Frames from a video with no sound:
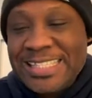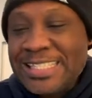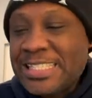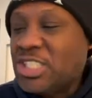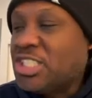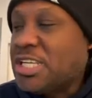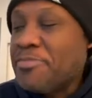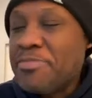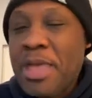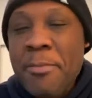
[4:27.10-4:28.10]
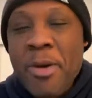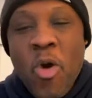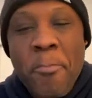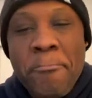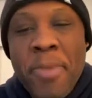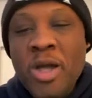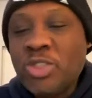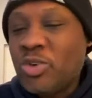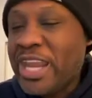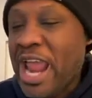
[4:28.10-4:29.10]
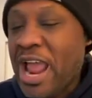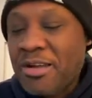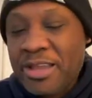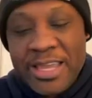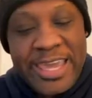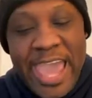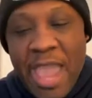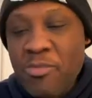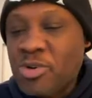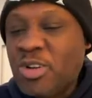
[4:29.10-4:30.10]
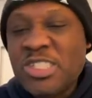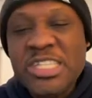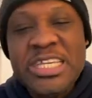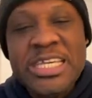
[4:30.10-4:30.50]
ship them a whole bunch of cameras, gear,